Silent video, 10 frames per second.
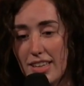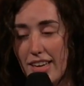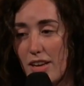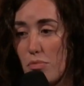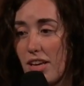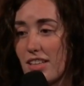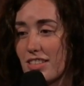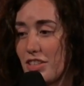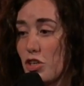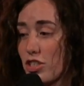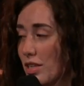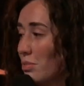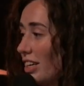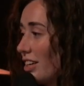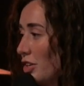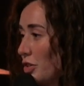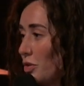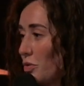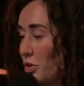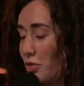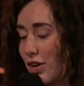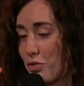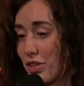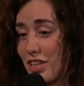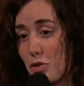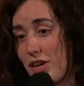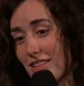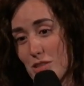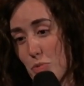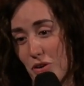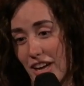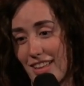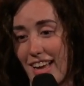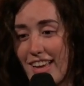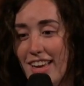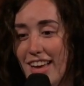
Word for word: It means your sibling who you found really annoying this morning. Like